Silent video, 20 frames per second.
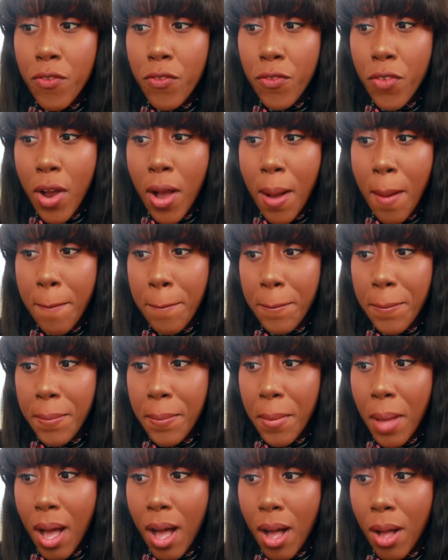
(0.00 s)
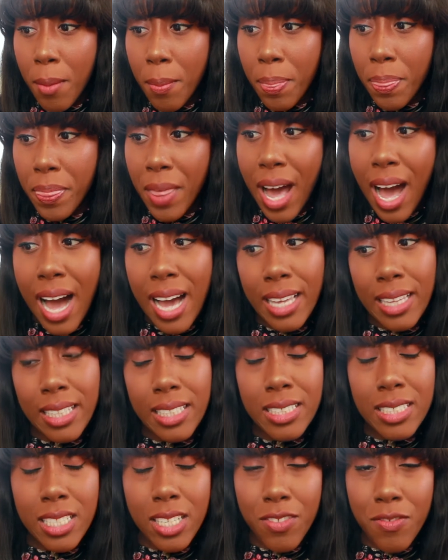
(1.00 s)
from um, the
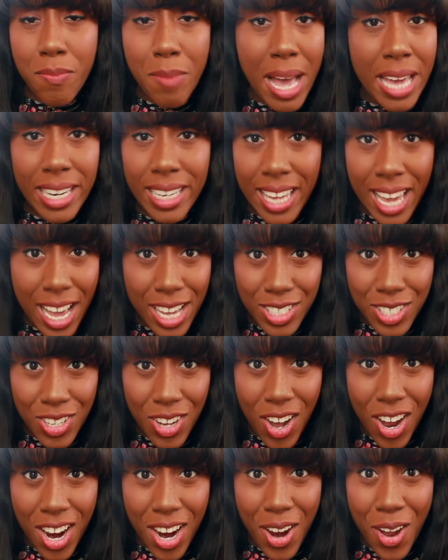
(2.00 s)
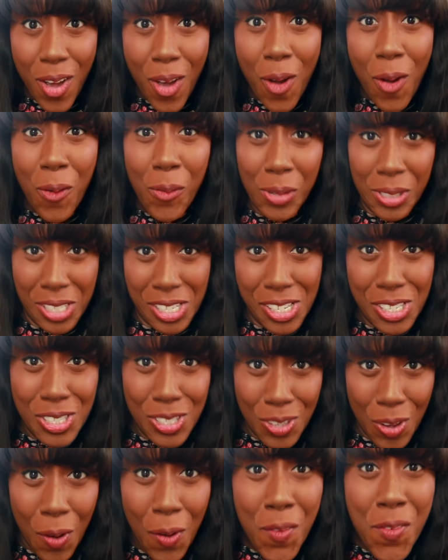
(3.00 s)
island of Madagascar, which is
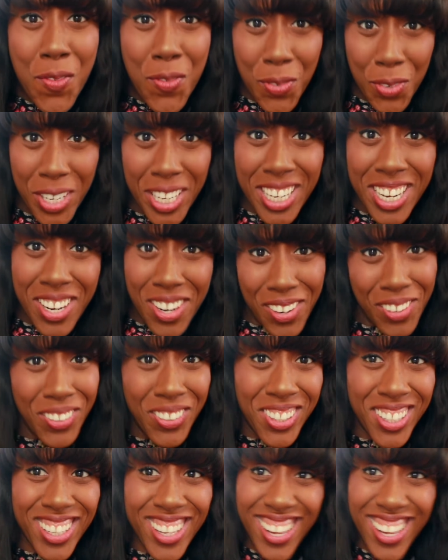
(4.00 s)
so freaking cool.